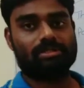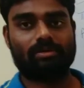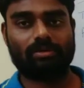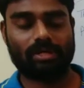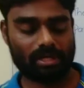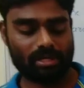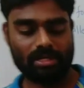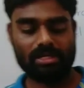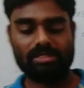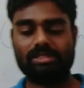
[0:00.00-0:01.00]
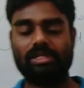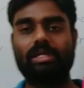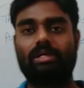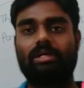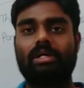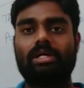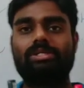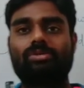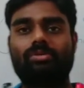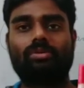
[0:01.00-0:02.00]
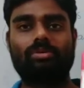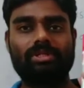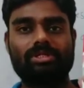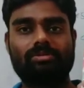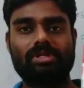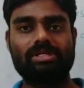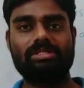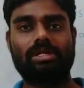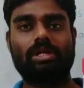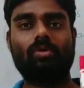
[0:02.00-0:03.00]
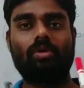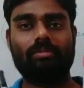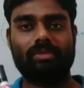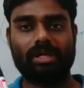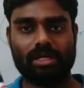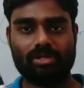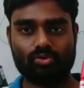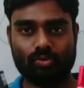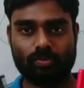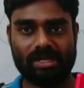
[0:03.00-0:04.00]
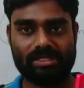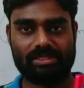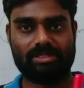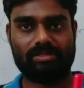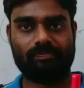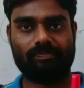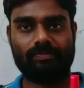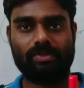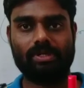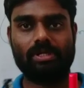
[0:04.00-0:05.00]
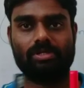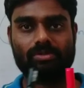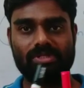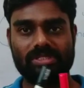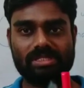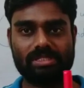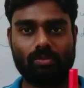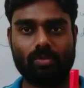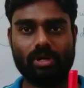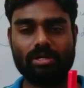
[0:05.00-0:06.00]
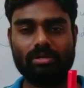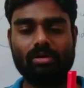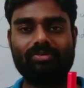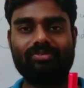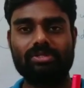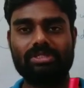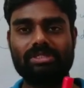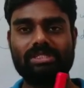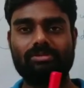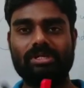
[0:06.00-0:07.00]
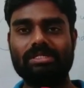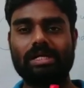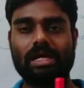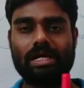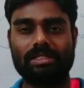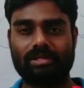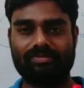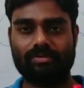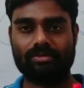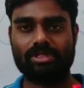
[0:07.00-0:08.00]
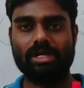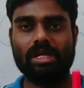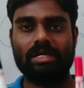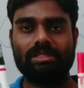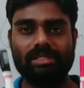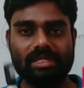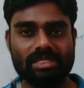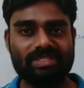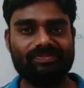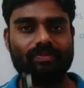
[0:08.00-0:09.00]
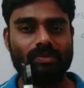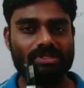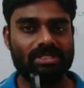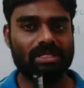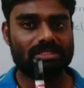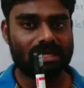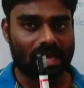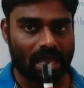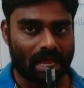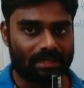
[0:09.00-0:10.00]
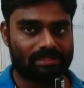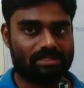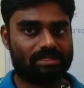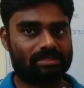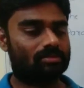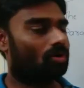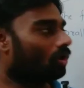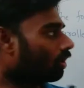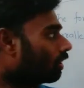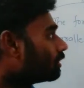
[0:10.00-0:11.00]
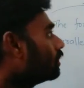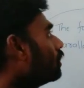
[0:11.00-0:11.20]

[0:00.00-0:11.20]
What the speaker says: Okay, see here. So this one is, now I am taking 2 pens. So this is the one force, this one is the another force. These forces act, or